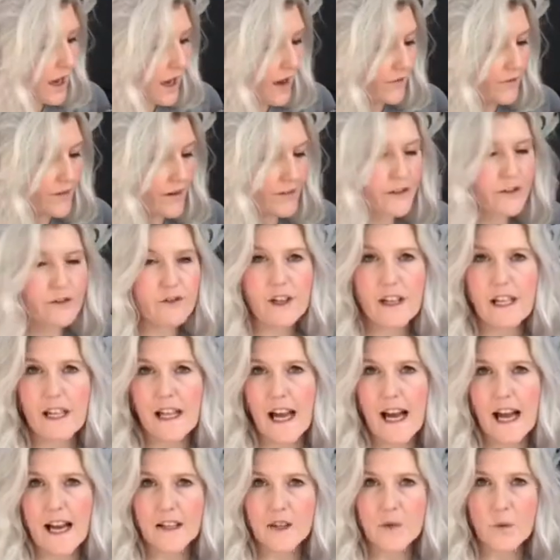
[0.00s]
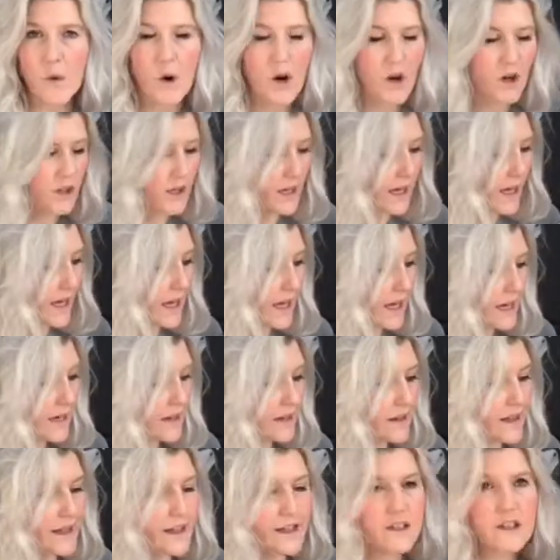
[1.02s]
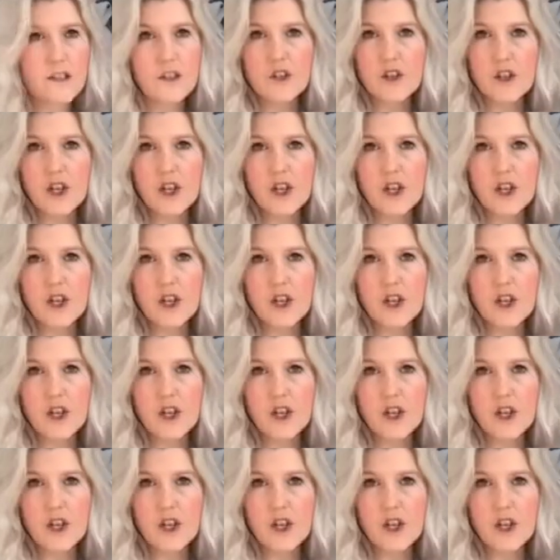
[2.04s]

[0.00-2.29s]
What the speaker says: I've never really had one in this